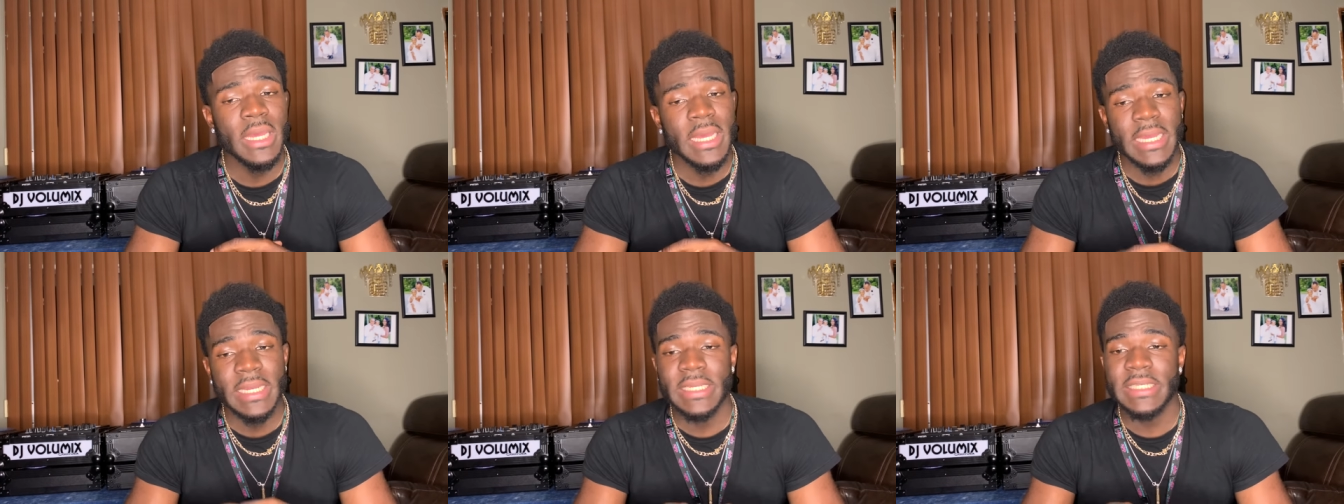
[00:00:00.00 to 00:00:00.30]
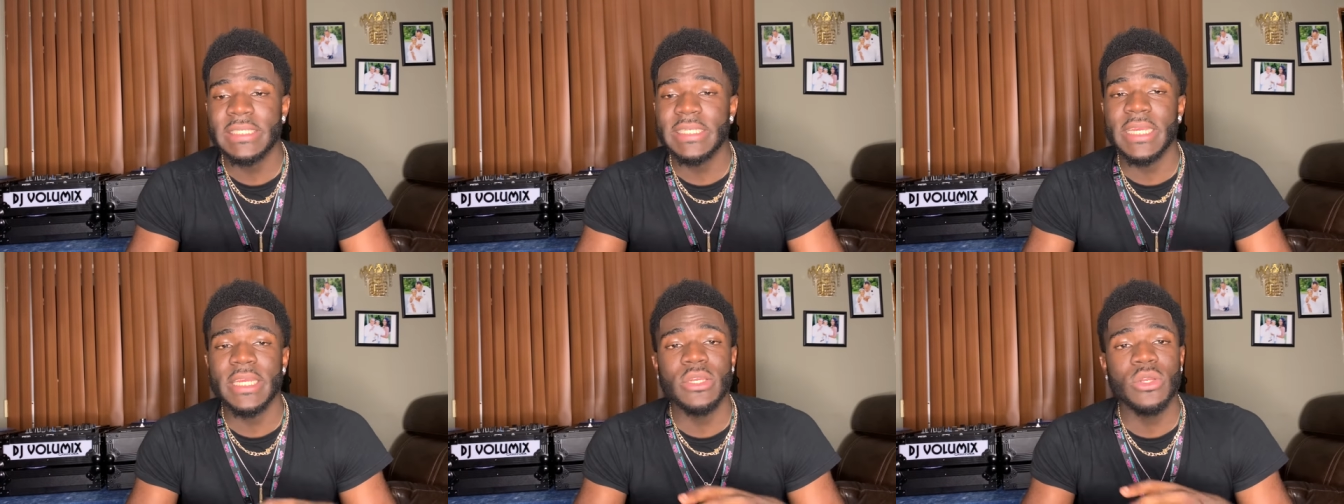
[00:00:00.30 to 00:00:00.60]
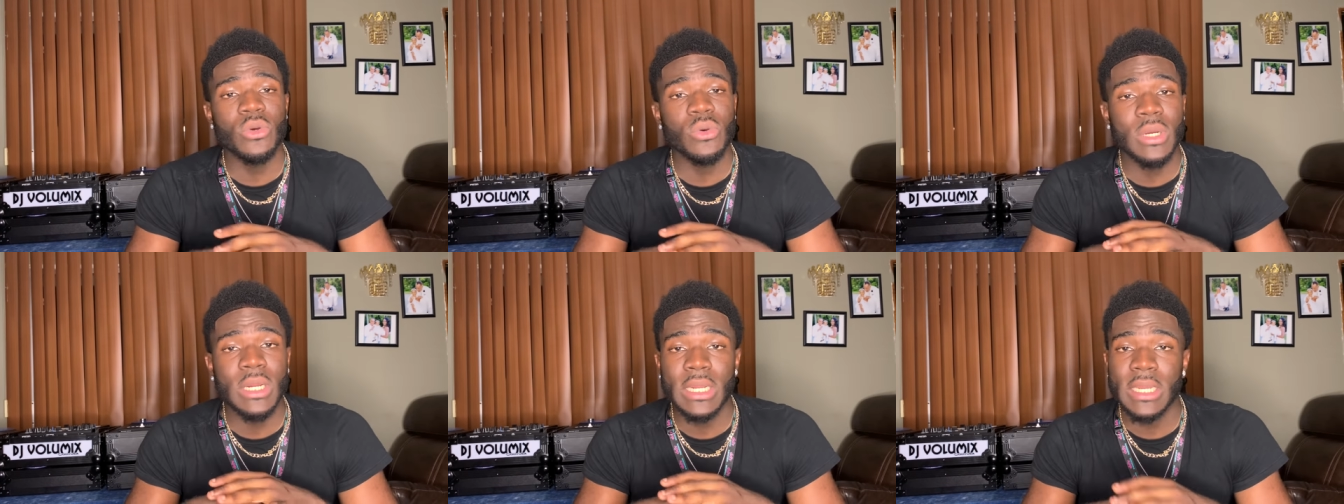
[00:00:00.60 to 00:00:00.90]
This ain't
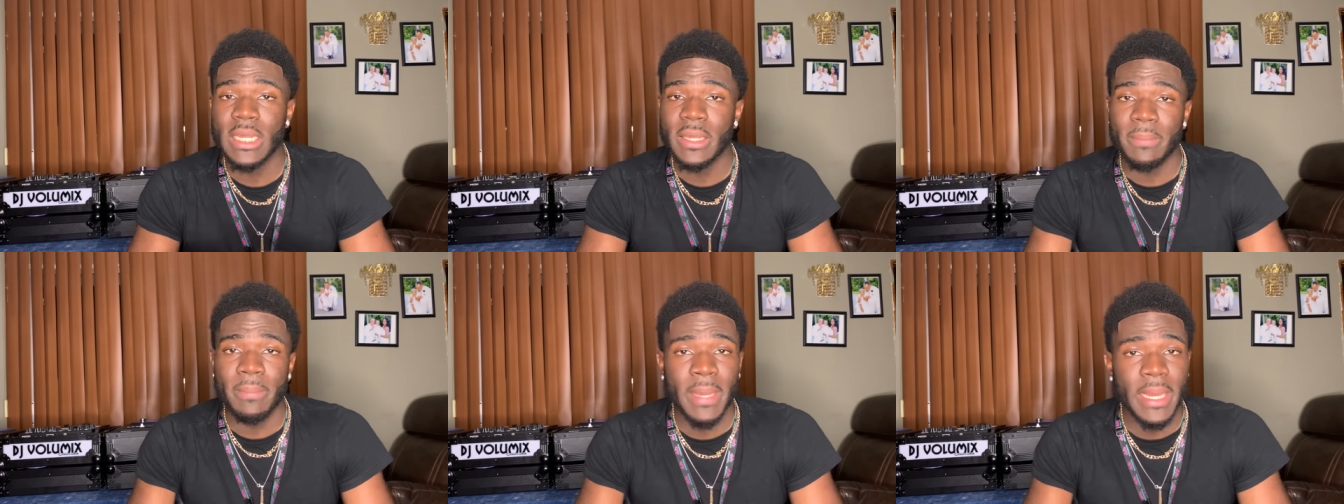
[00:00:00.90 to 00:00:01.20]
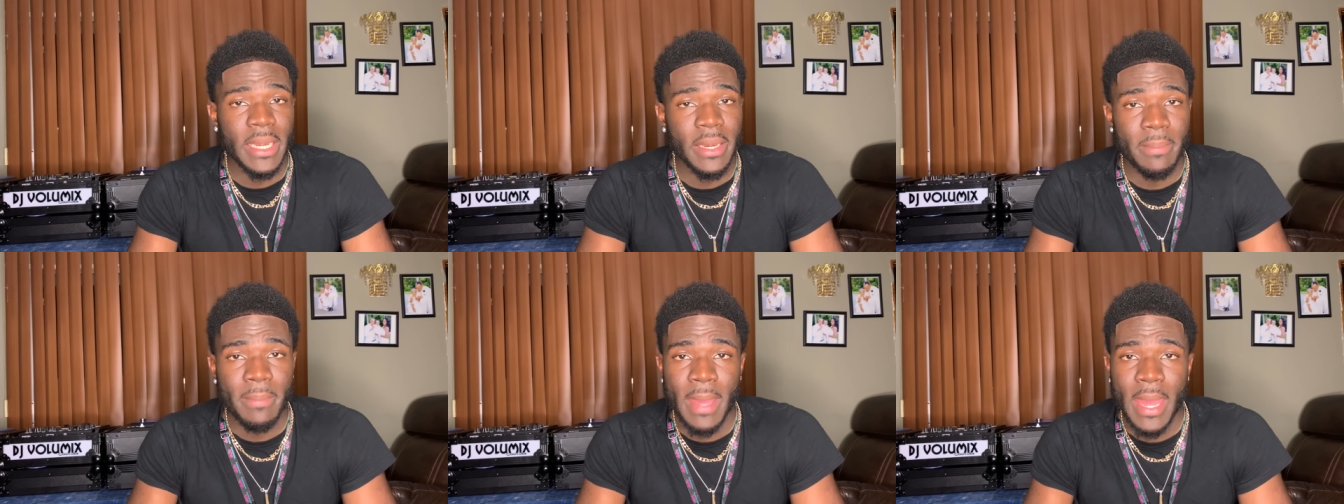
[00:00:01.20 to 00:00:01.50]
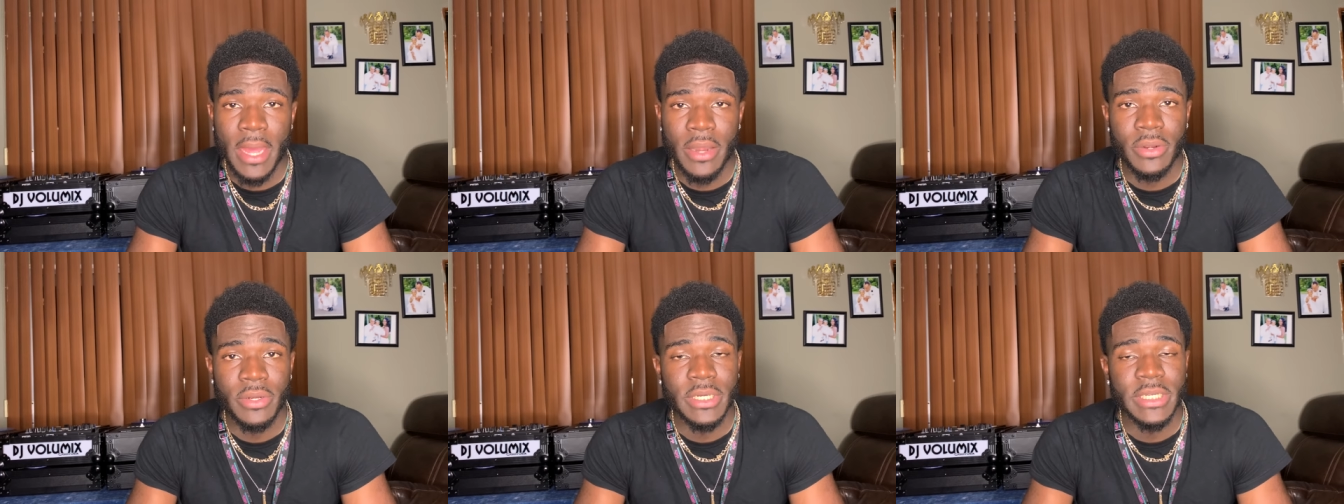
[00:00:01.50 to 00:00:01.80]
no clickbaiting
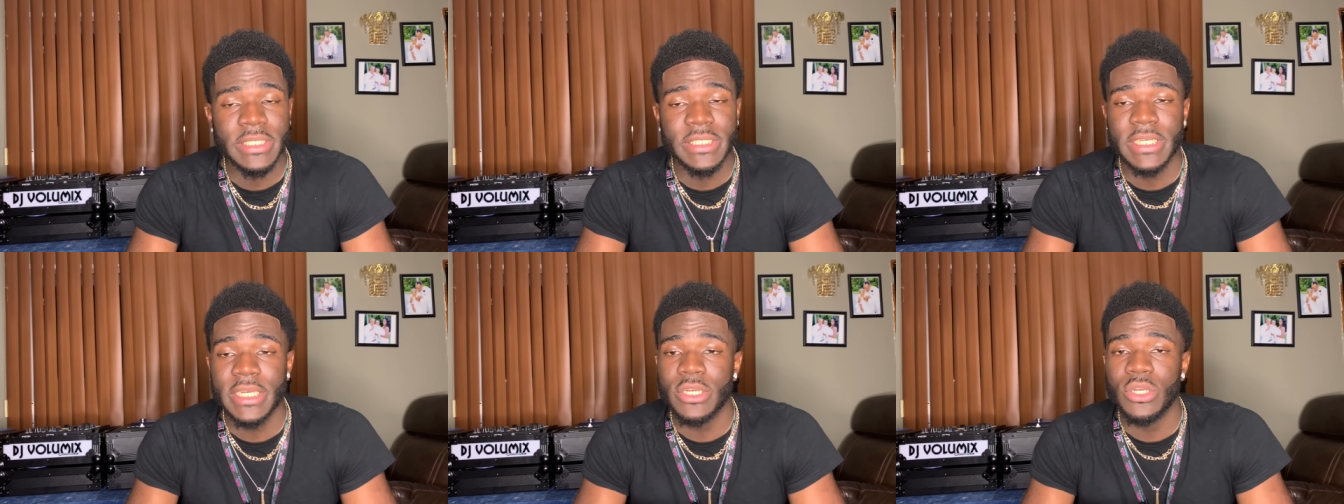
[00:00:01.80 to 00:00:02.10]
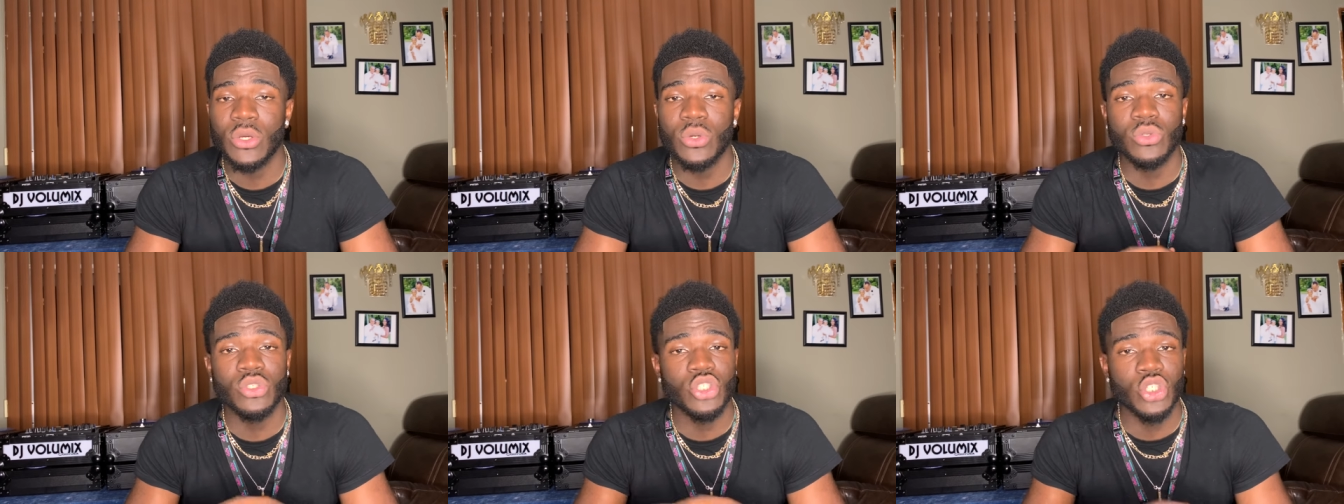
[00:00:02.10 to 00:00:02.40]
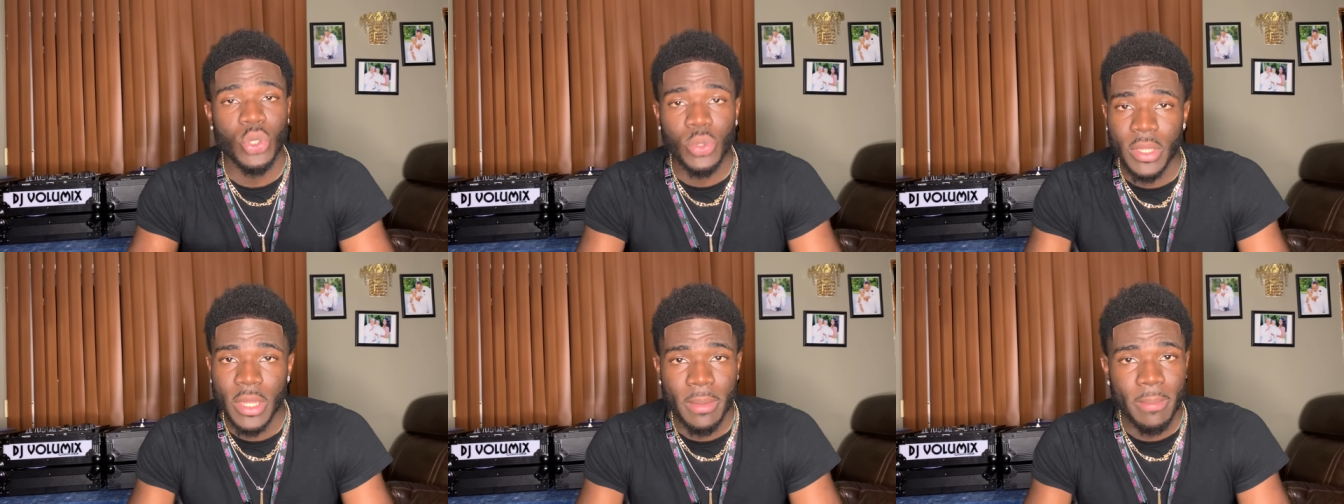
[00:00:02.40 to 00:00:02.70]
matter. This ain't no
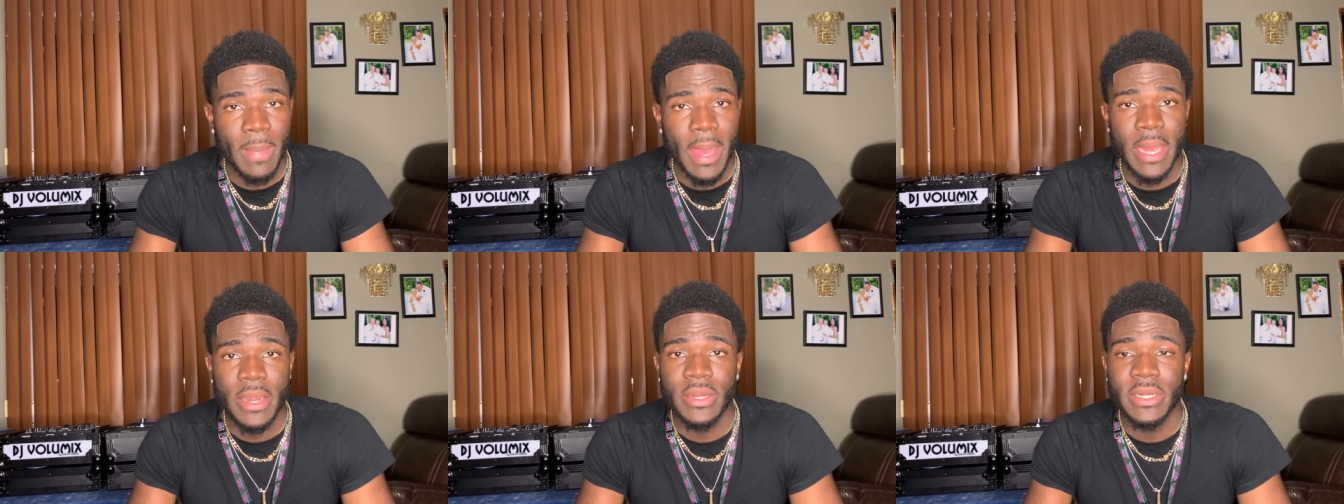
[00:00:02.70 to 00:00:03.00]
joking matter.